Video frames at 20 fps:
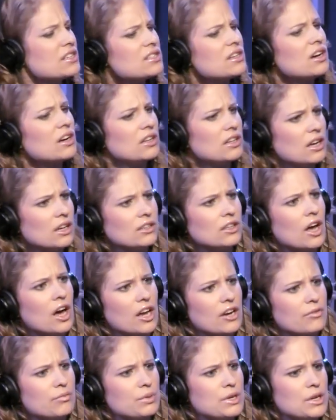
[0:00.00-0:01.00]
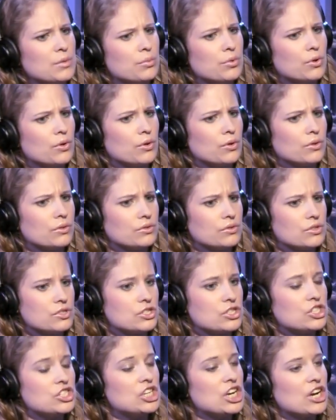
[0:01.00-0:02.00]
I saw a lot of people
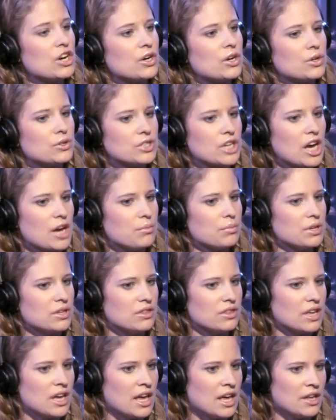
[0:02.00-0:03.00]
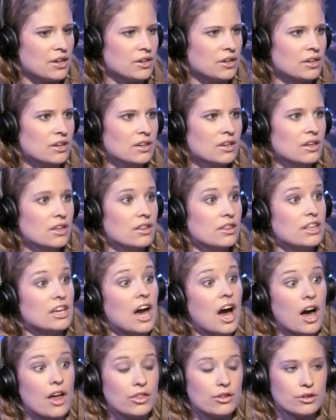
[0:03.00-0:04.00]
stereotyping then the
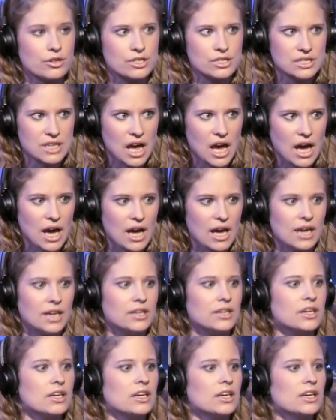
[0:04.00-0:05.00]
other side